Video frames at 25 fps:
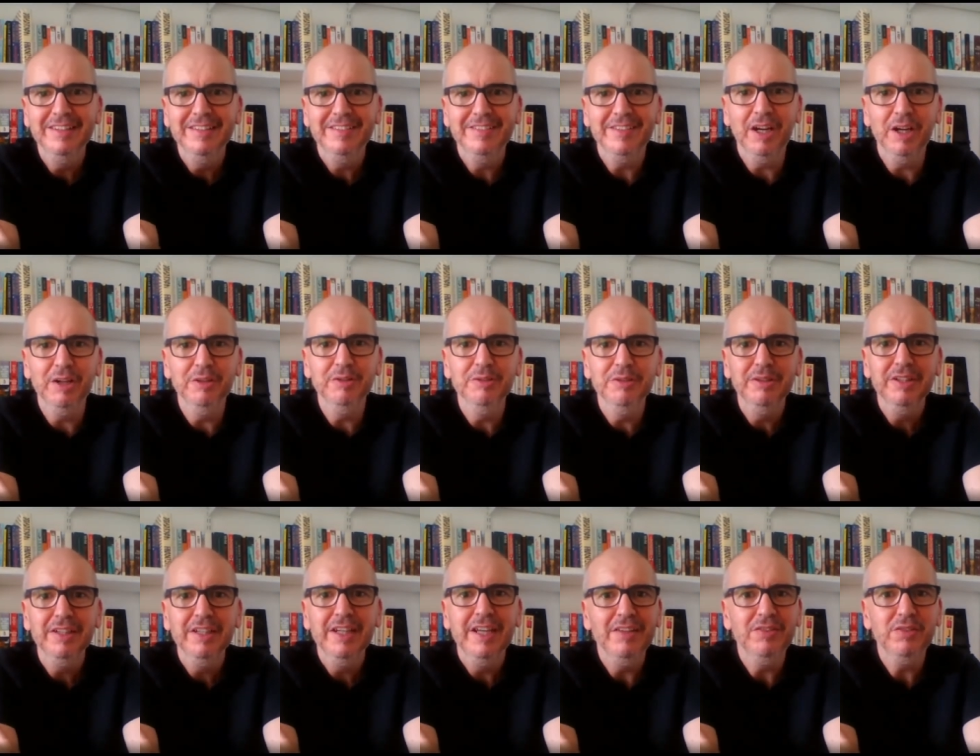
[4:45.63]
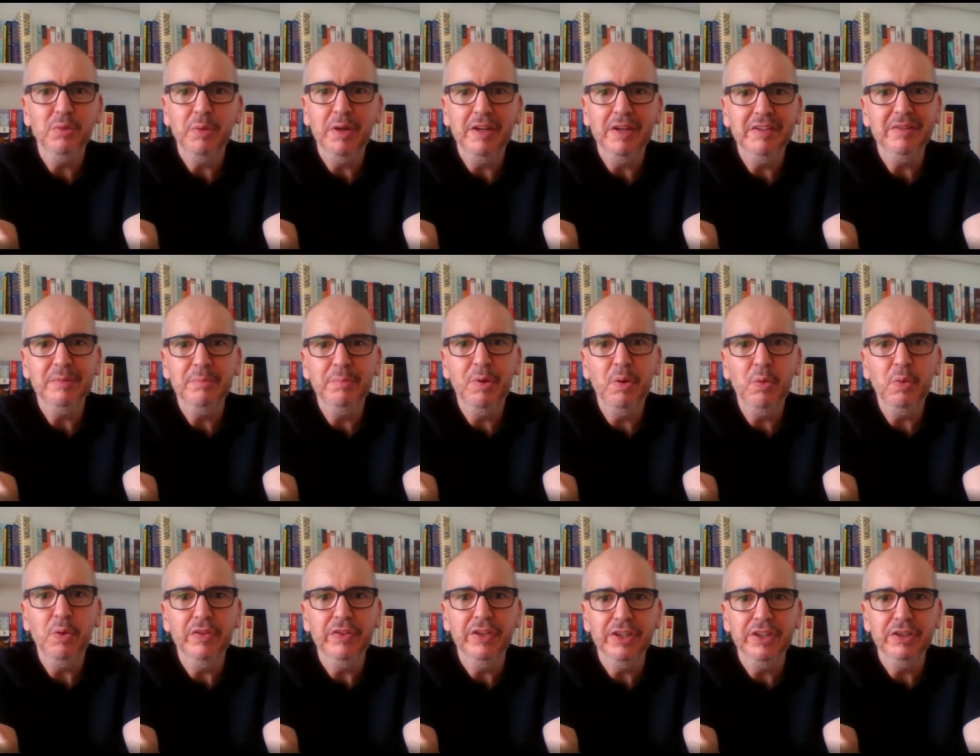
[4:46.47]
So it's always
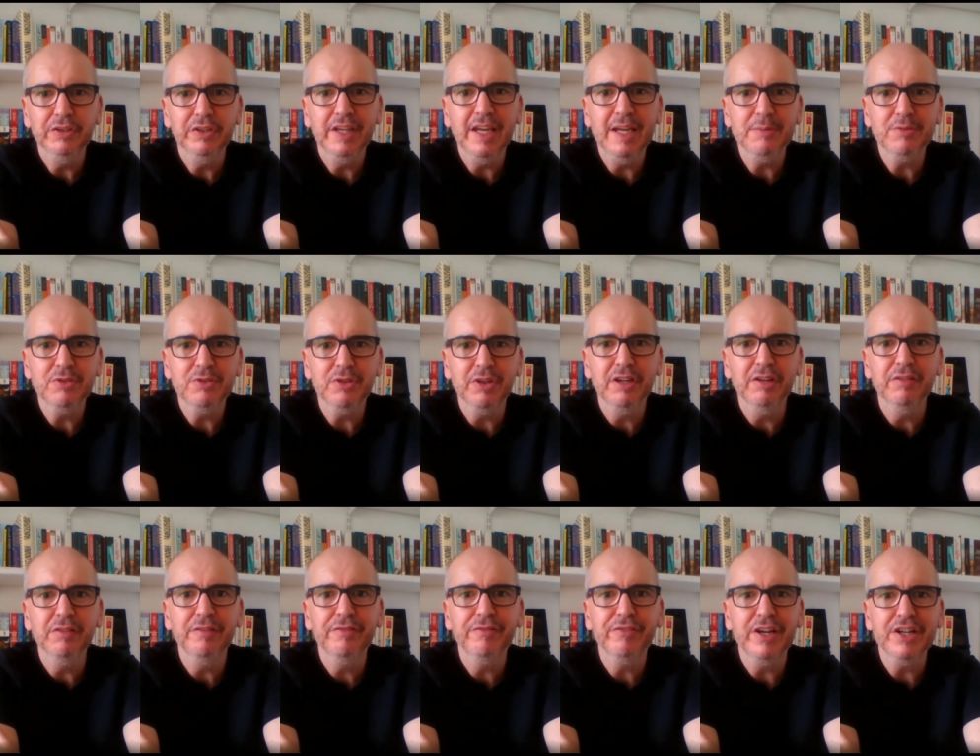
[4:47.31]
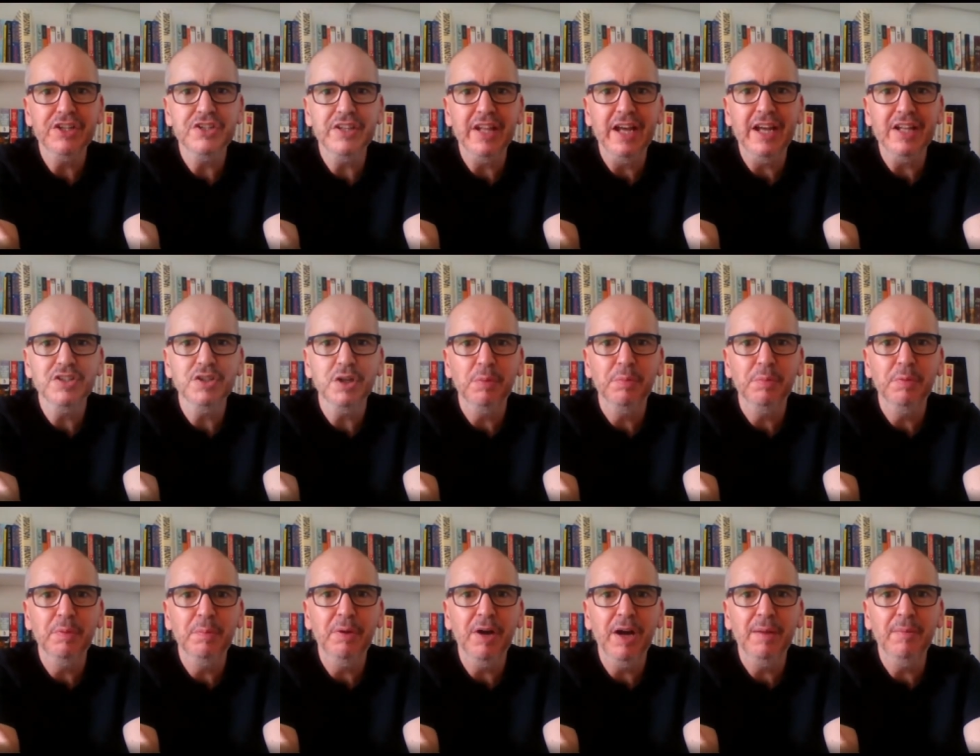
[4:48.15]
important that you keep trying to refresh that
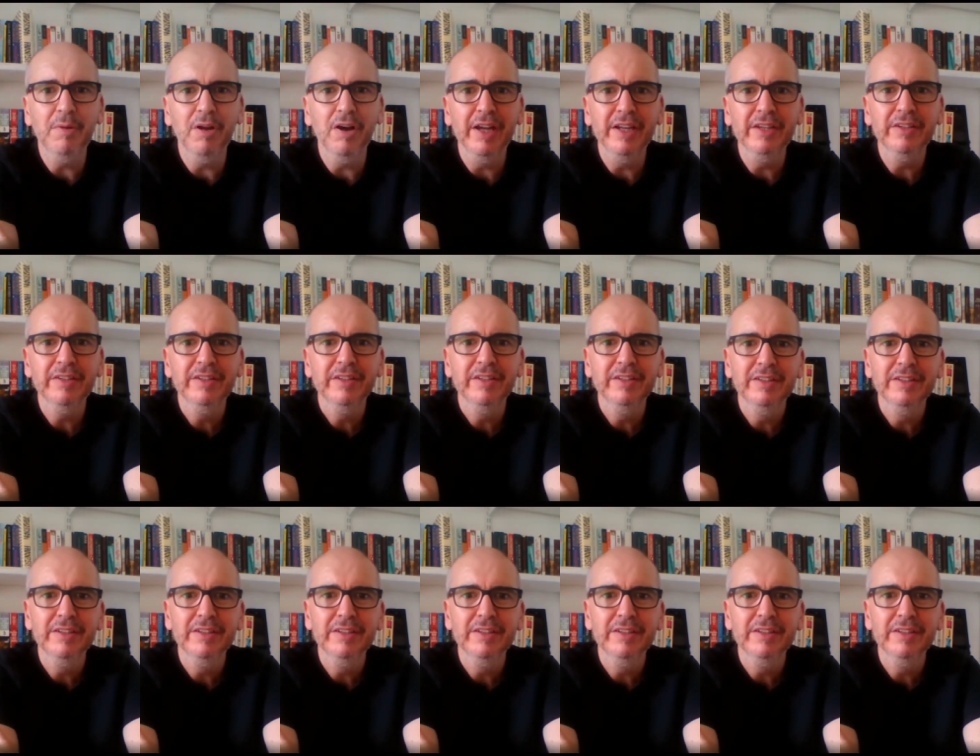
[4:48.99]
top of pipeline